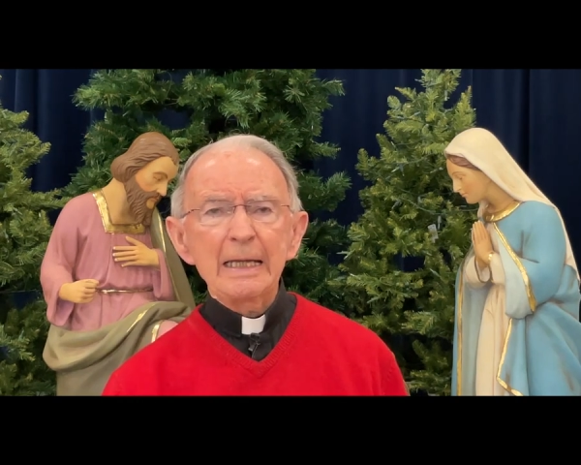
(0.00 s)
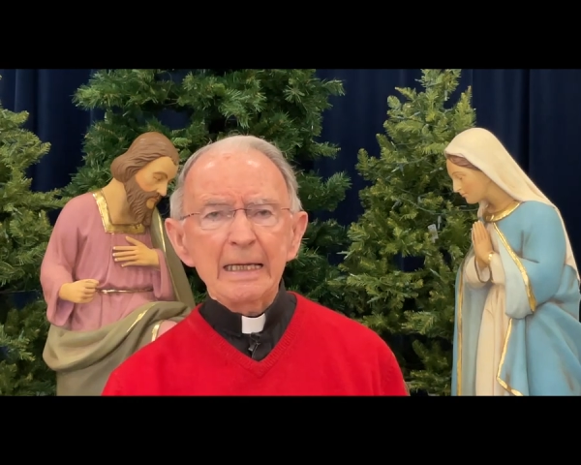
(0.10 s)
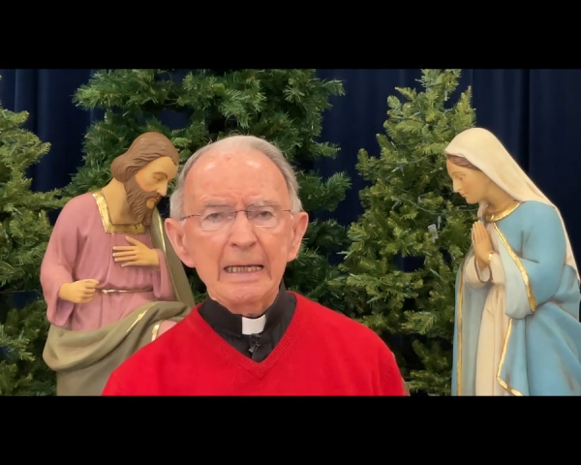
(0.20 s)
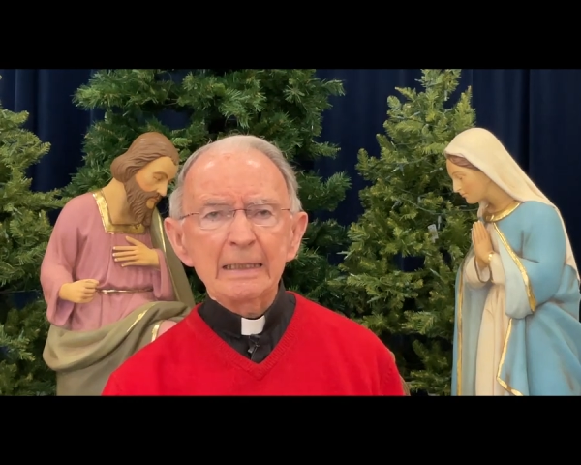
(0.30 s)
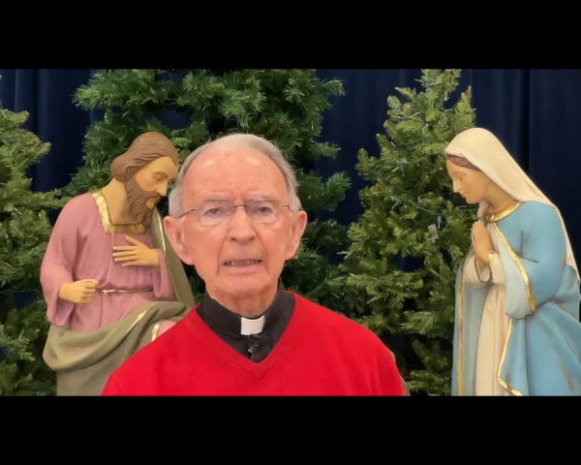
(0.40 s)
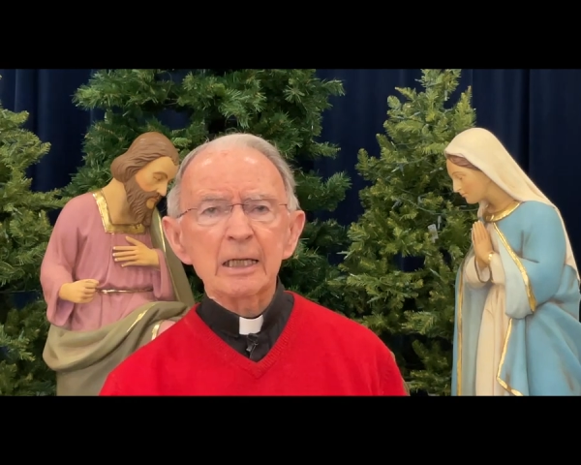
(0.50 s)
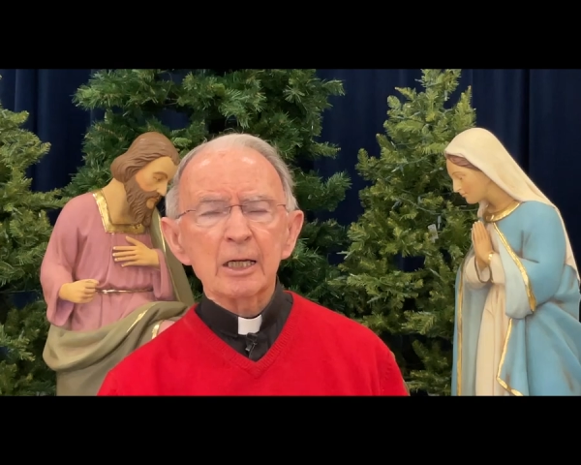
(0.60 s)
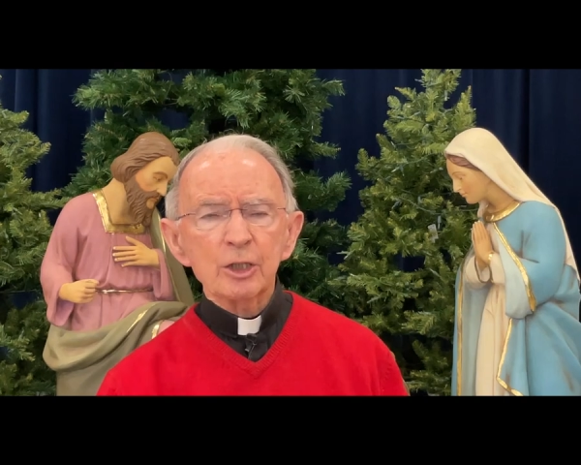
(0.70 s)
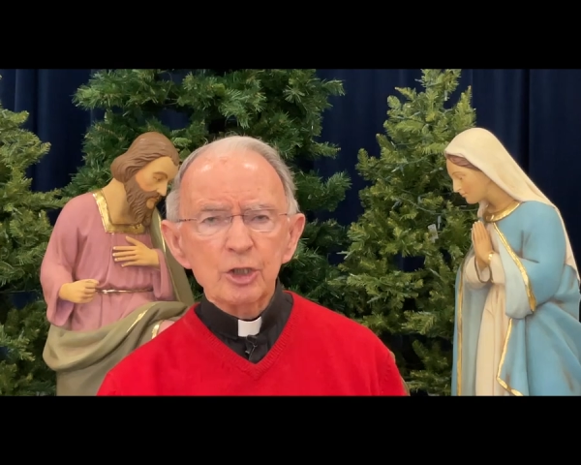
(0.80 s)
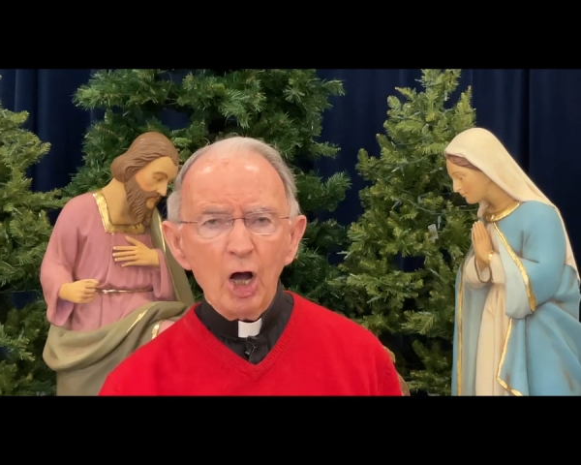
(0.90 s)
in
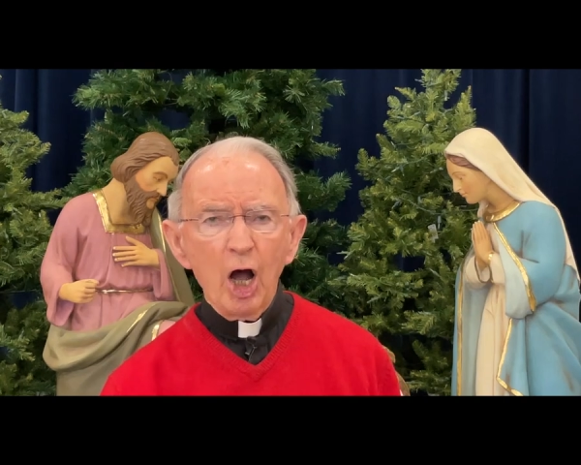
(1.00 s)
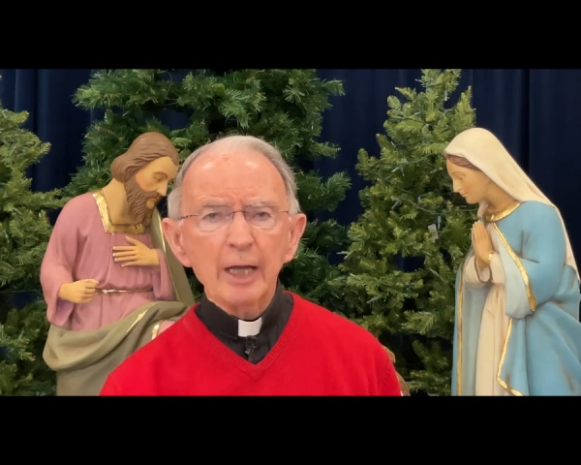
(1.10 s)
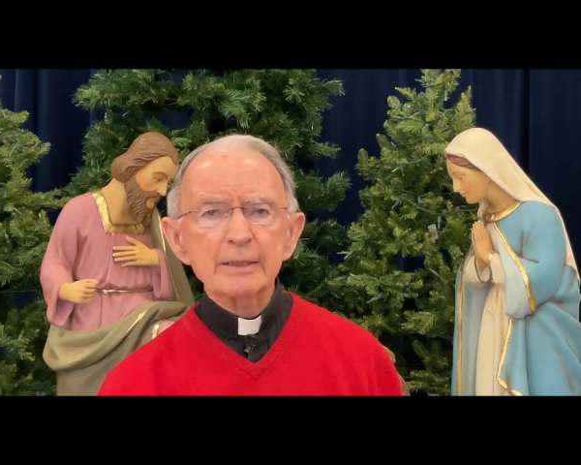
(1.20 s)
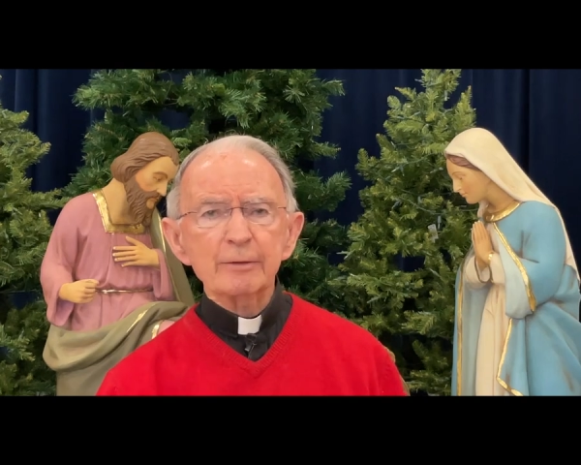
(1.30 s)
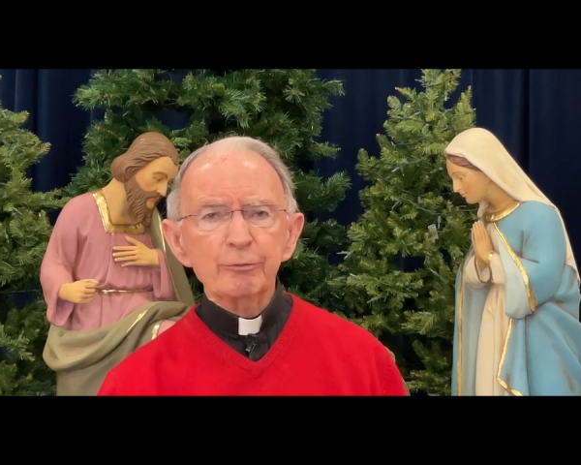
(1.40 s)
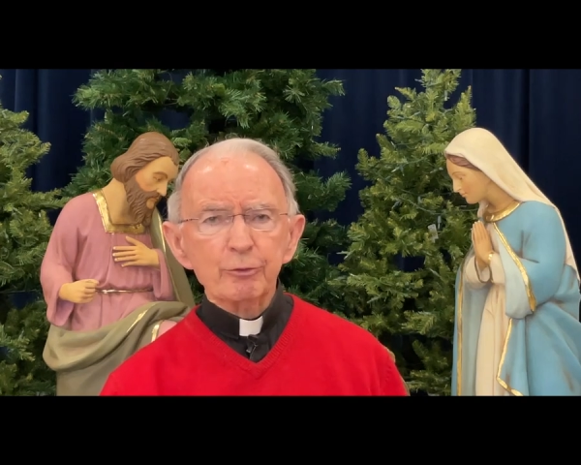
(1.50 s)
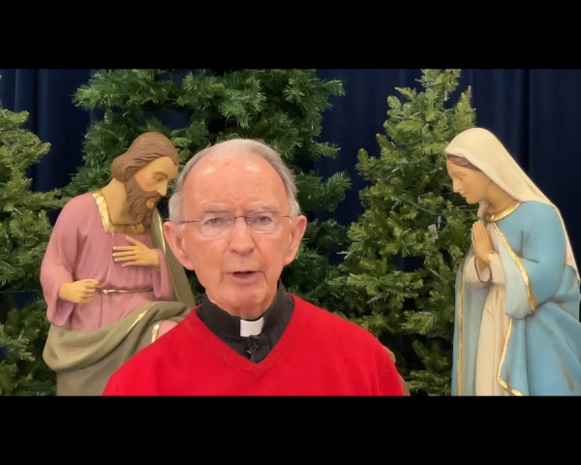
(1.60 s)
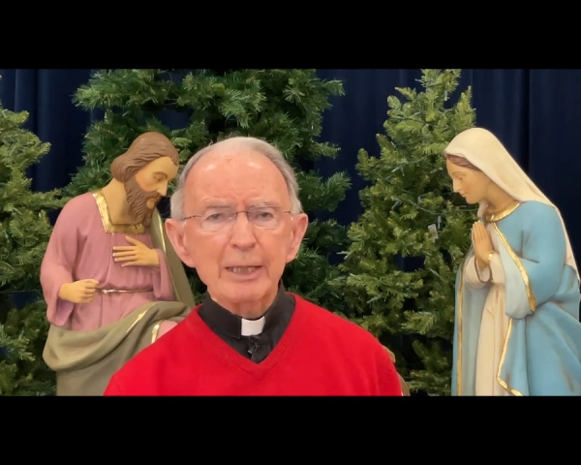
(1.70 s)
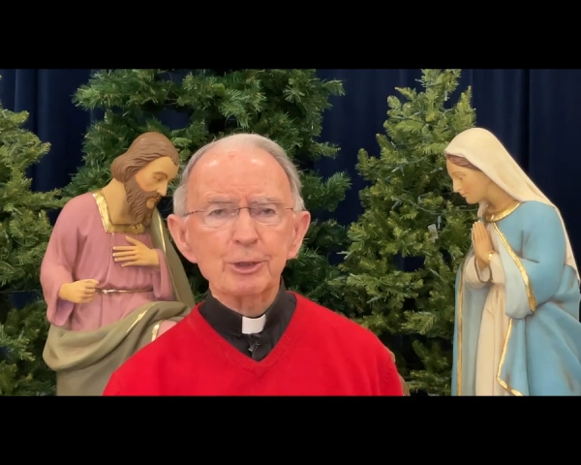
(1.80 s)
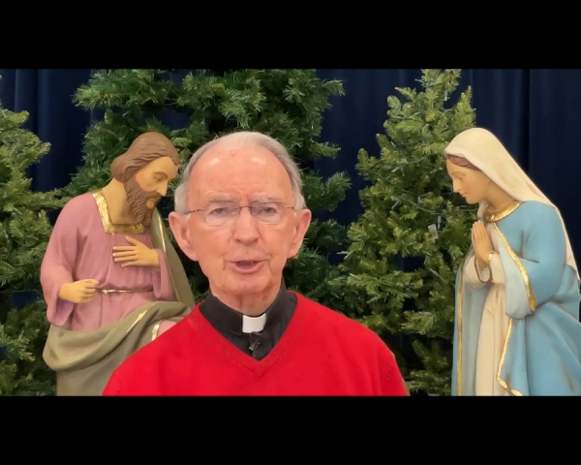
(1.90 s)
God's
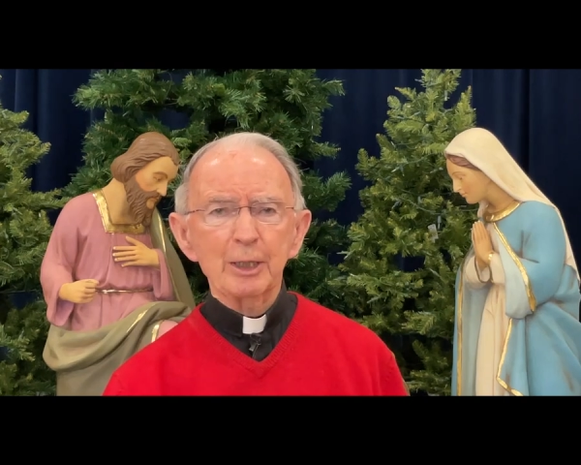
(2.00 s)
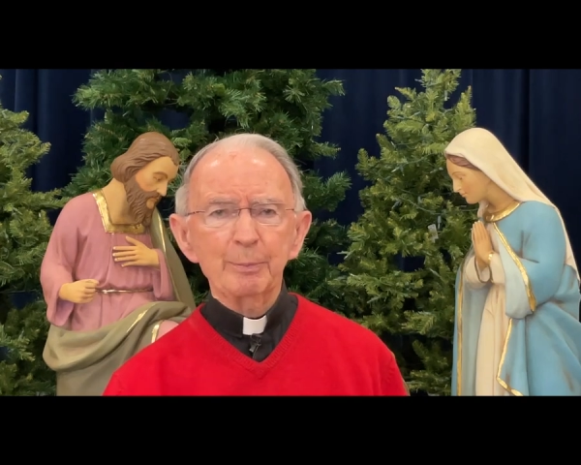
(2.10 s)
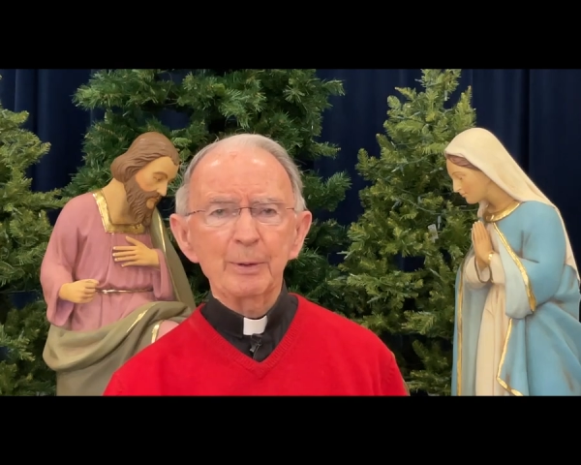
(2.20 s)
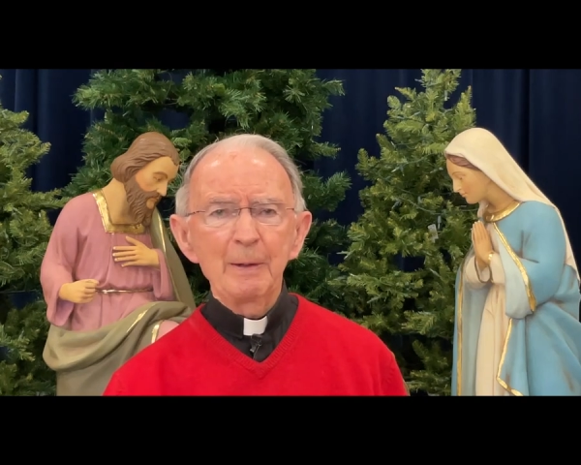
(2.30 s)
friendship.